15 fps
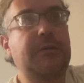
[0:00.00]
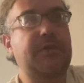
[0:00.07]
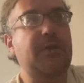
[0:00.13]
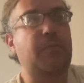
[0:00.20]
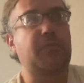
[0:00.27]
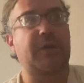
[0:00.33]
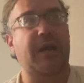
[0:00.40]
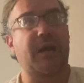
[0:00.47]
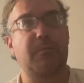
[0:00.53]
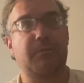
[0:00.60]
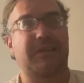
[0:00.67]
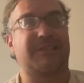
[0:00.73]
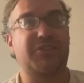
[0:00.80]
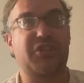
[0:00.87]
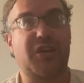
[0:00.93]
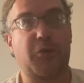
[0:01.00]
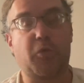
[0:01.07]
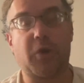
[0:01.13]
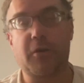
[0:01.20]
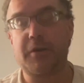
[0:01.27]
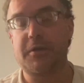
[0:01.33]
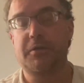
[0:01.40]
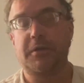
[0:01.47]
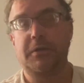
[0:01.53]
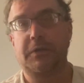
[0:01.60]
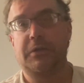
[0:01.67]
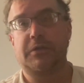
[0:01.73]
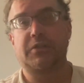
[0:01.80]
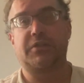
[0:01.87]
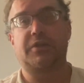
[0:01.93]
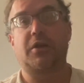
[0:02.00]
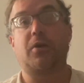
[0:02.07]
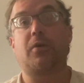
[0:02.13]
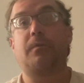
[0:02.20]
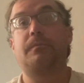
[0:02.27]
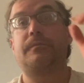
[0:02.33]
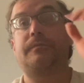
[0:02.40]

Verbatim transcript: sometime in January. So,